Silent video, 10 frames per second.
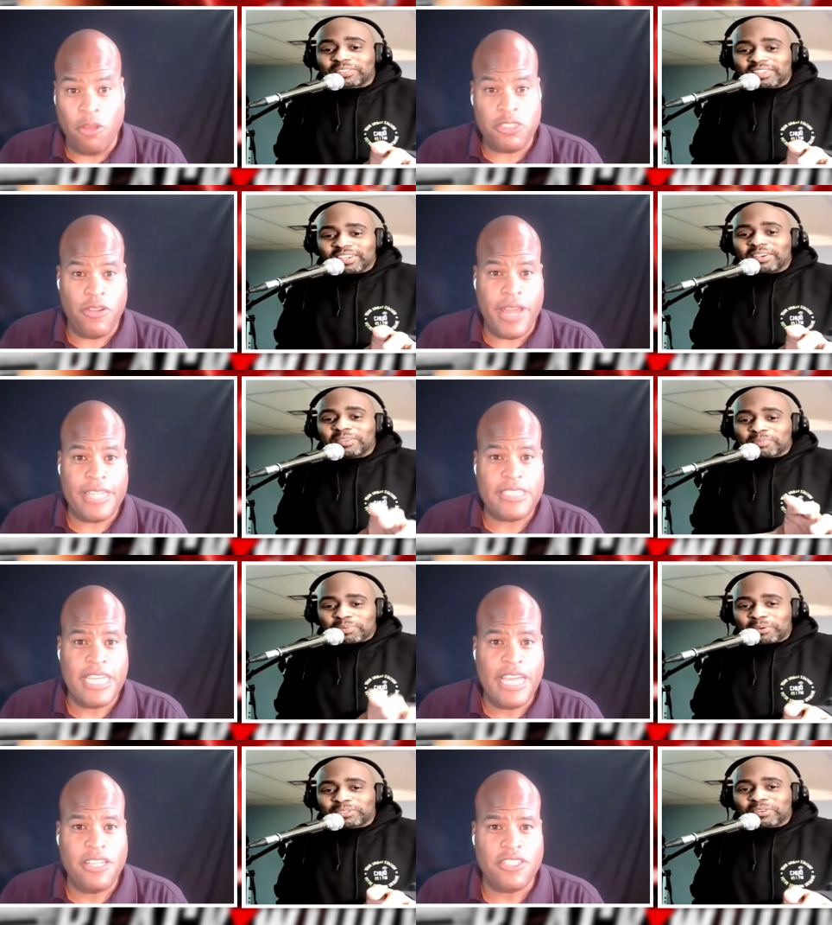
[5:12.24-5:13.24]
Speaker 1: the post credit
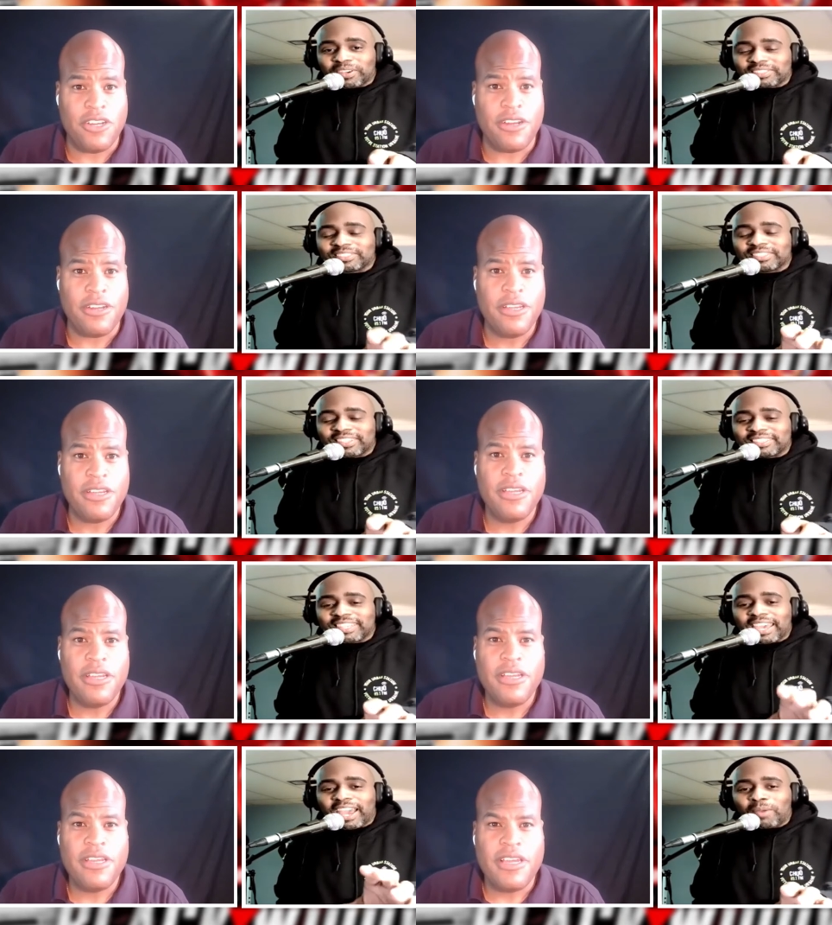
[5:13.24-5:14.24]
post credit scenes,
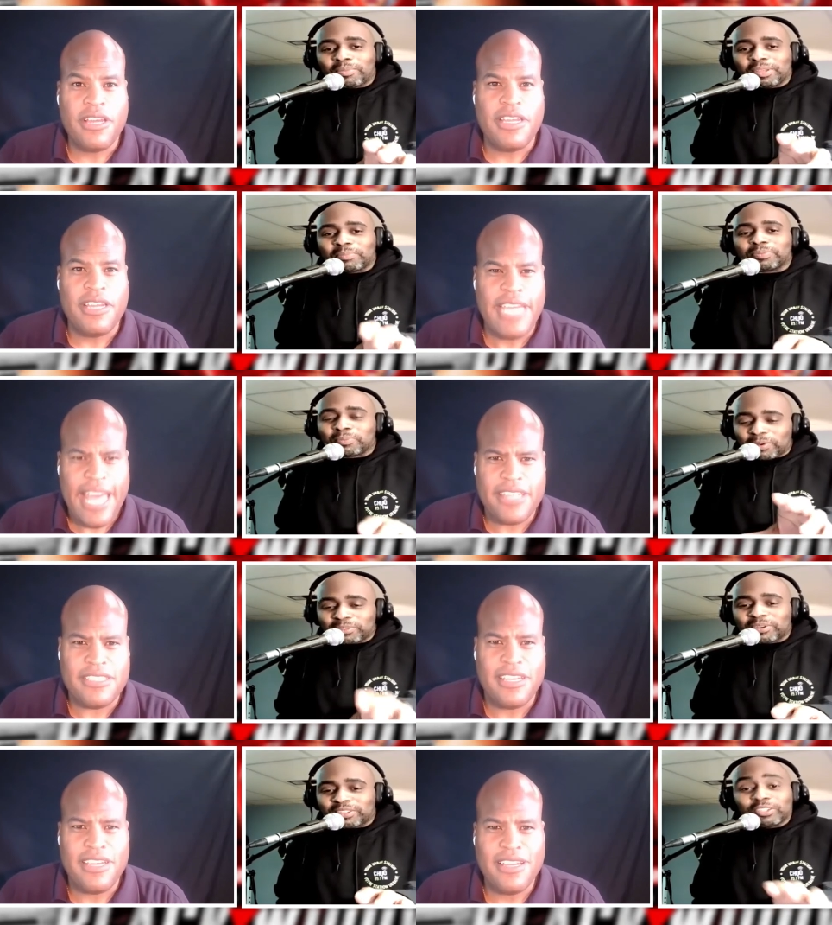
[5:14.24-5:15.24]
Yeah, how many post credit?
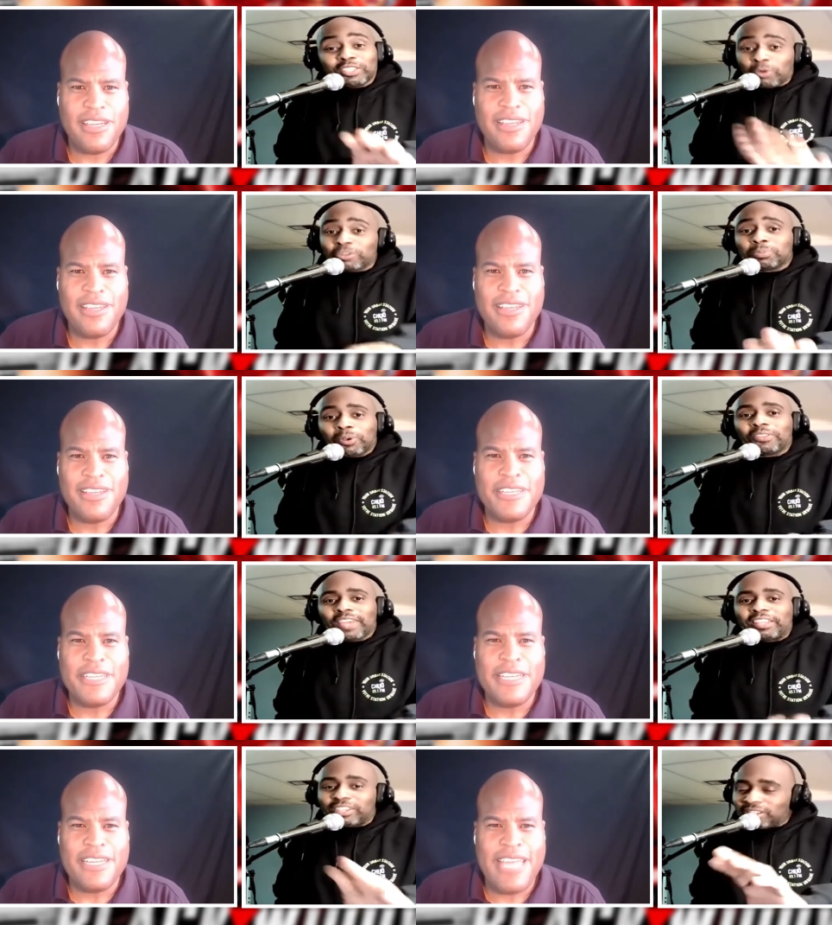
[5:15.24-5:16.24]
Yes. You can always spoil
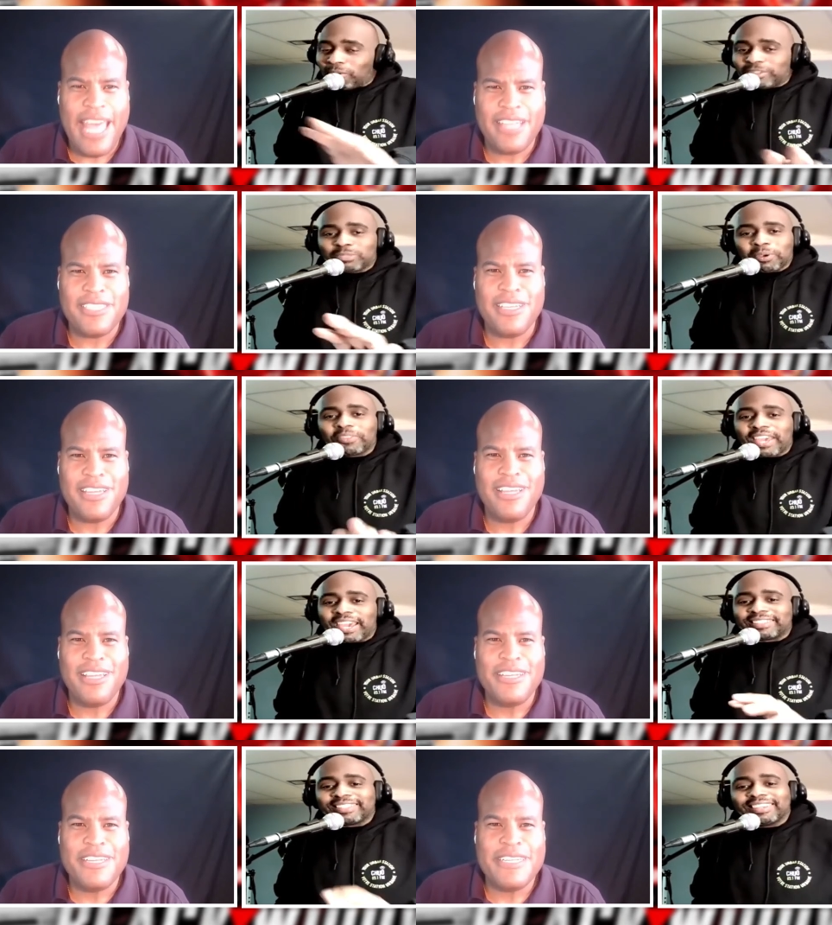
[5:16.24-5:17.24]
that. You can always yes. spoil that.
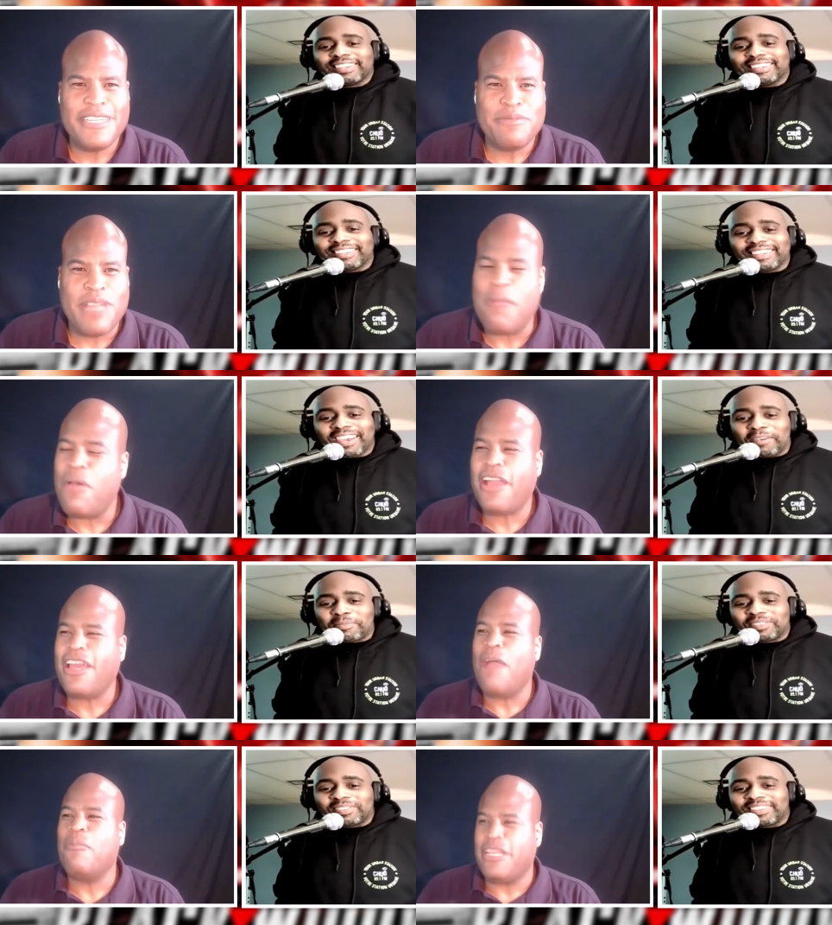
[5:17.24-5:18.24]
How I'm
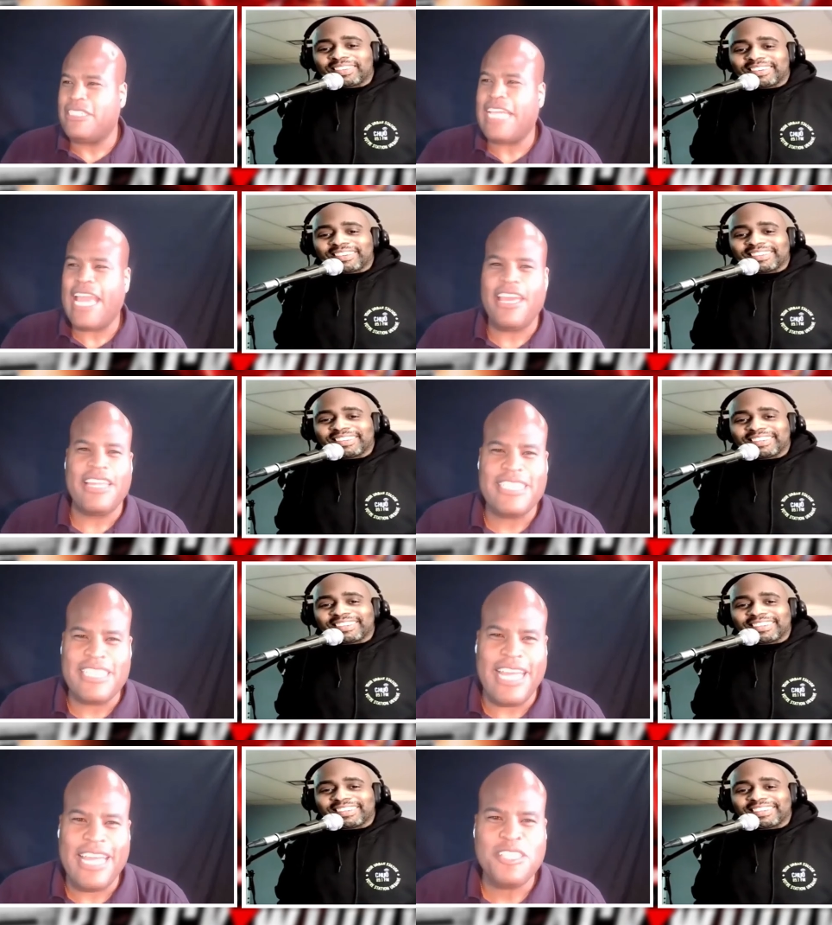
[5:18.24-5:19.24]
not.
Speaker 2: I'm going to say.
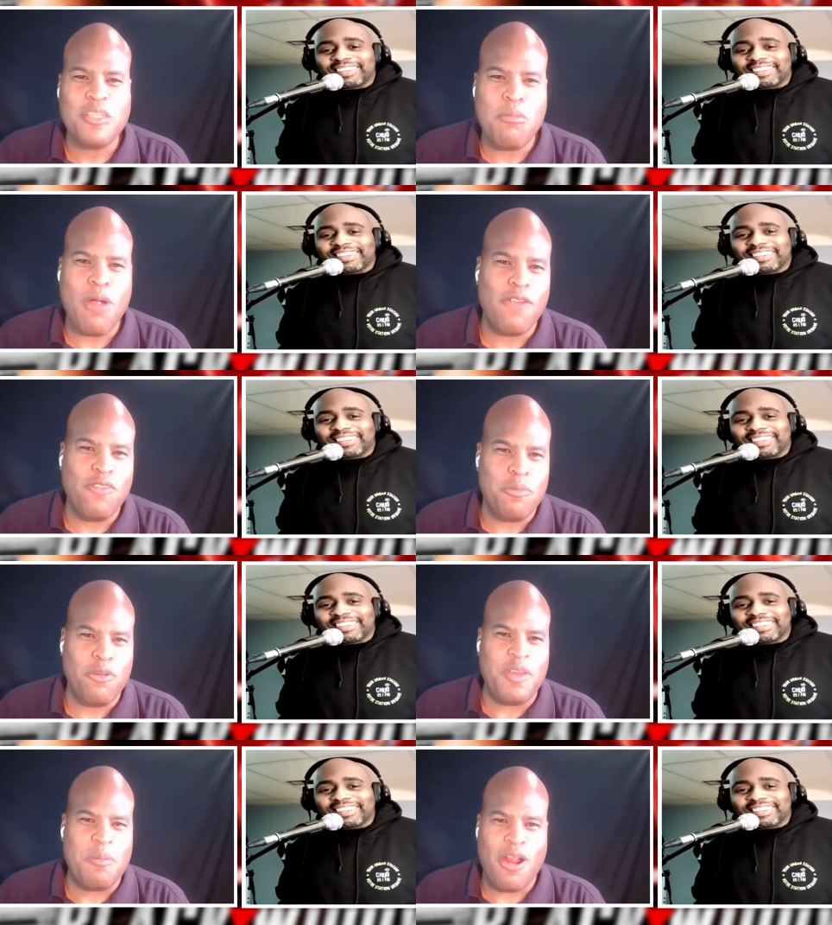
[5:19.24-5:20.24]
Listen, it is a Marvel
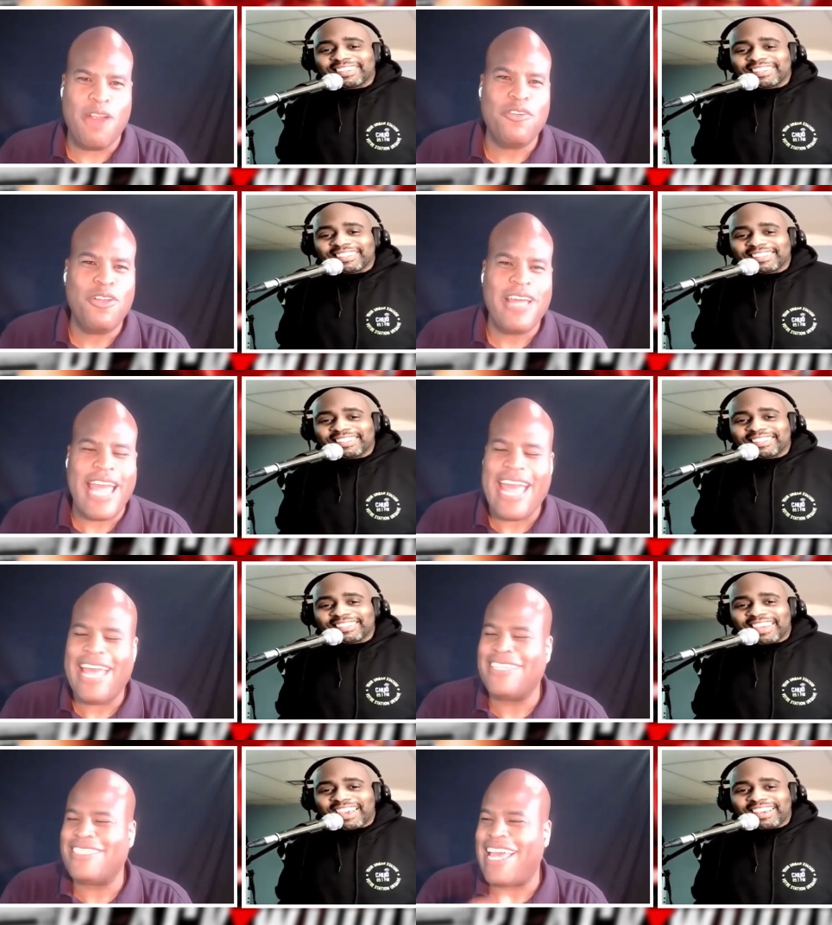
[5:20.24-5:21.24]
movie. Marvel
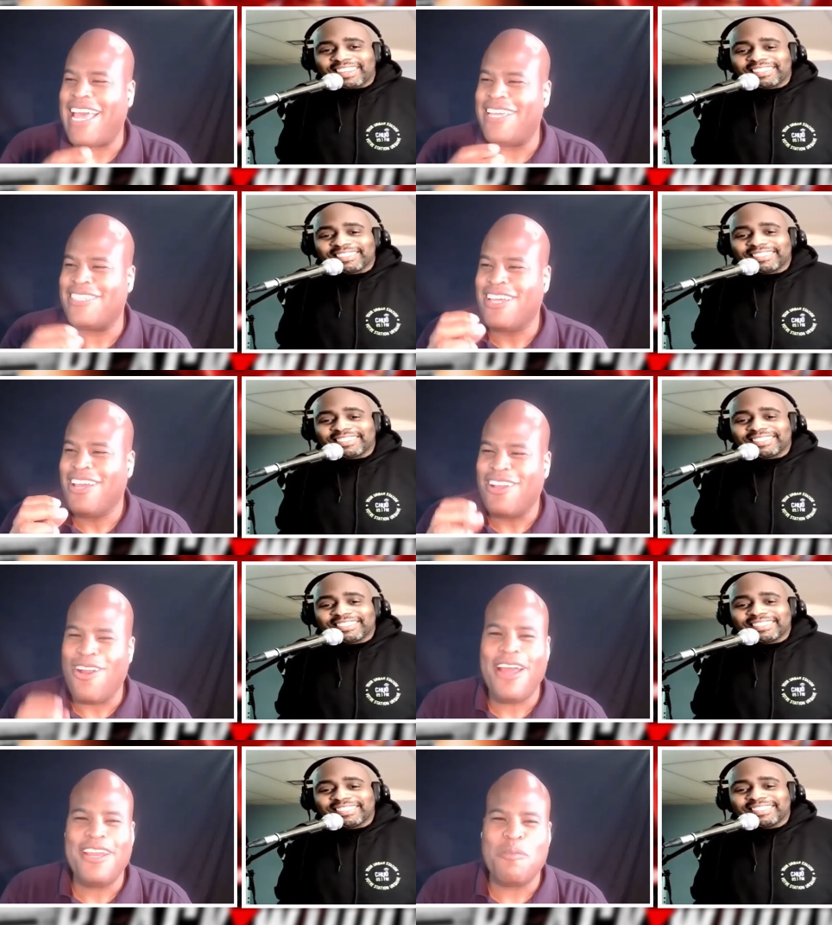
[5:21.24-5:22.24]
yeah. has has
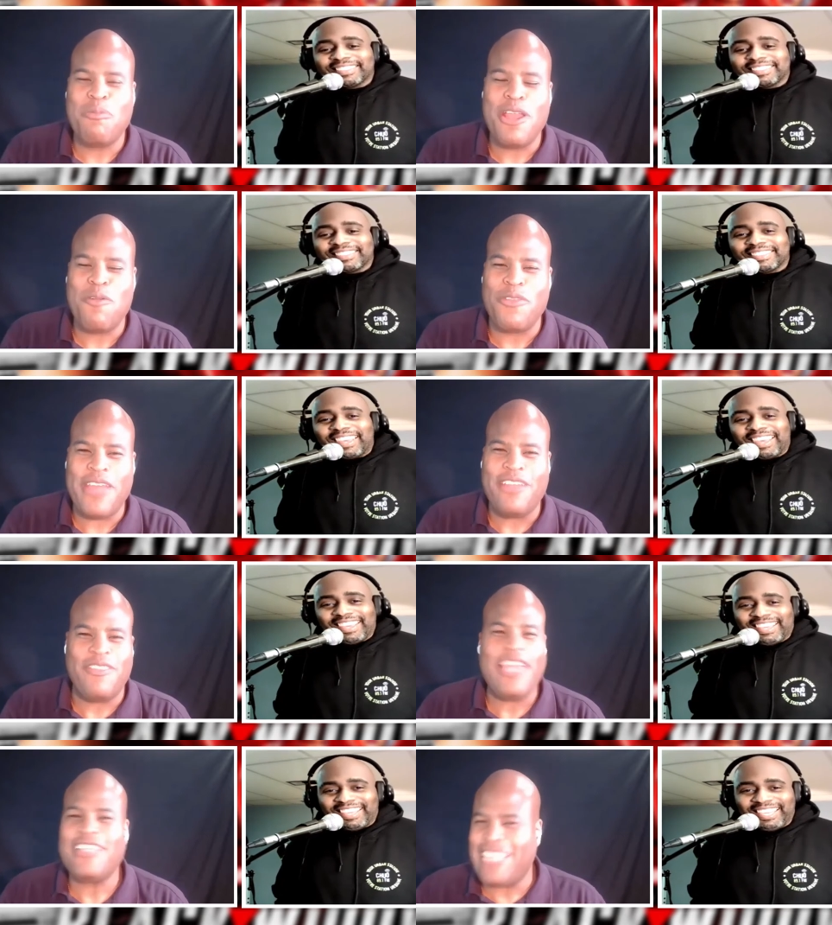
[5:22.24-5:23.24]
gotten to the point where they
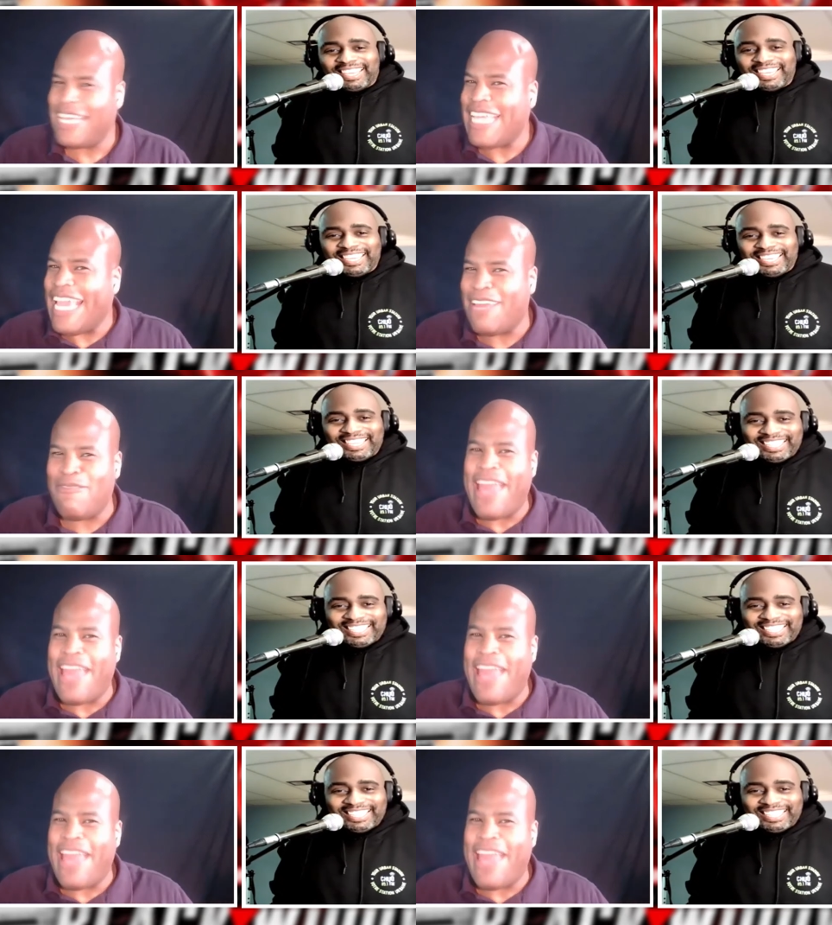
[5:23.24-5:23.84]
they they take